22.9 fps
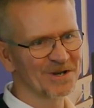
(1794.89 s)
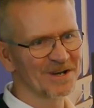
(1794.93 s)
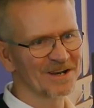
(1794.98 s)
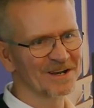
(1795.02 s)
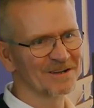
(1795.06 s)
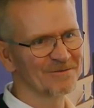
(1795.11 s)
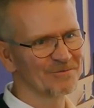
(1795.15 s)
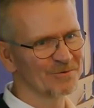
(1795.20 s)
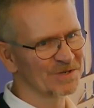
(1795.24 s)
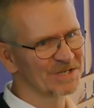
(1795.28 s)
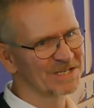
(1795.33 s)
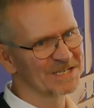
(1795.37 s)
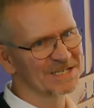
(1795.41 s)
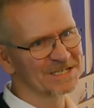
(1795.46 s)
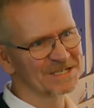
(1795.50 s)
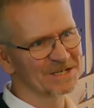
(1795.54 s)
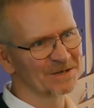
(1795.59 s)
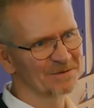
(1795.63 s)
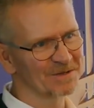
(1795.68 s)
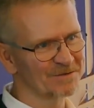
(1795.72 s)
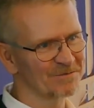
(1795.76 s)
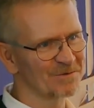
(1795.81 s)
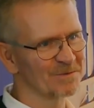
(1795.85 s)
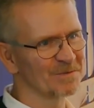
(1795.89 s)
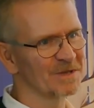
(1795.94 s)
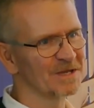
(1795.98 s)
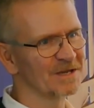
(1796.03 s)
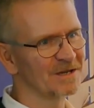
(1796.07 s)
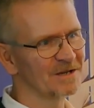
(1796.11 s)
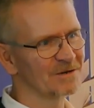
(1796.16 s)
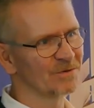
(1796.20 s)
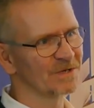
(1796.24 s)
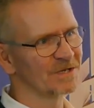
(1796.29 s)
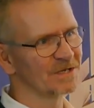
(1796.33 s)
And if we see something from
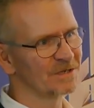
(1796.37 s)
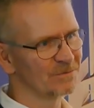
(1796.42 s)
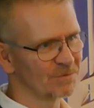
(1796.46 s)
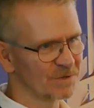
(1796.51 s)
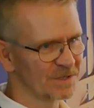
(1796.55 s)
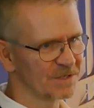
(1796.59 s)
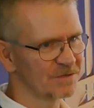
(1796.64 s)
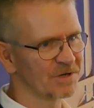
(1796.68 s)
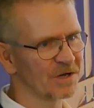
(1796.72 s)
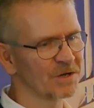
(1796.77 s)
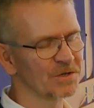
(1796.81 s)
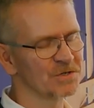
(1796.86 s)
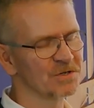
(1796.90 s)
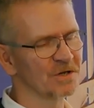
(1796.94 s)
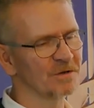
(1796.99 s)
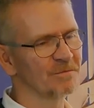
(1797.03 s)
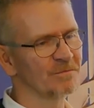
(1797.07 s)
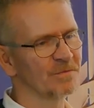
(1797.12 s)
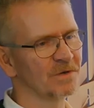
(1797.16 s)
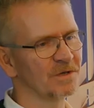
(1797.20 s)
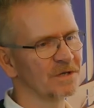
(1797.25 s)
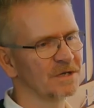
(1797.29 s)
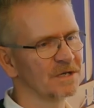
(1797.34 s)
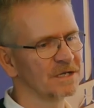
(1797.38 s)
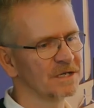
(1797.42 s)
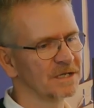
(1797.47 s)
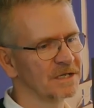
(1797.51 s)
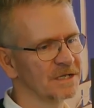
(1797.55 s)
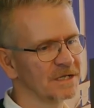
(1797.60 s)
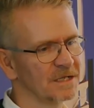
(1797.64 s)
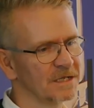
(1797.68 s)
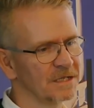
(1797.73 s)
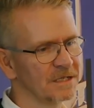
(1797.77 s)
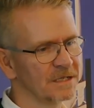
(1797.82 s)
there, we try to jump on
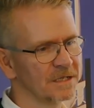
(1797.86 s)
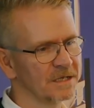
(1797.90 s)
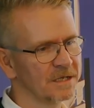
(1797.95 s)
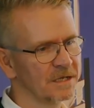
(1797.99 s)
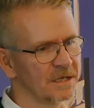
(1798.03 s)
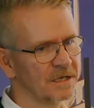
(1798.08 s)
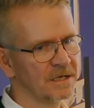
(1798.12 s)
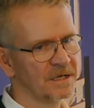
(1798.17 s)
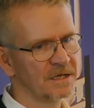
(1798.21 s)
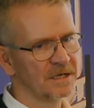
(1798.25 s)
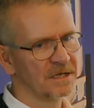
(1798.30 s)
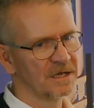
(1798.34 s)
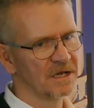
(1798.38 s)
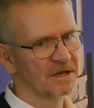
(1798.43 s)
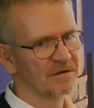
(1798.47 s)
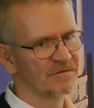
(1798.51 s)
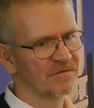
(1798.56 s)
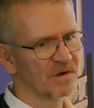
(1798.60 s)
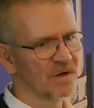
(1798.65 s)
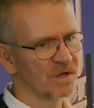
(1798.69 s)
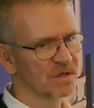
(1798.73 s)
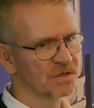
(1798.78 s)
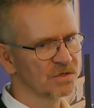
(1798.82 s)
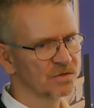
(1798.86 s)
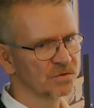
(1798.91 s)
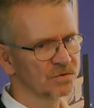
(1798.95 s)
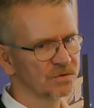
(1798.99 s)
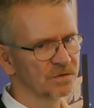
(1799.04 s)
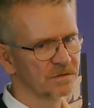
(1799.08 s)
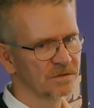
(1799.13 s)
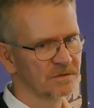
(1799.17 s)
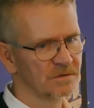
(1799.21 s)
and follow suit.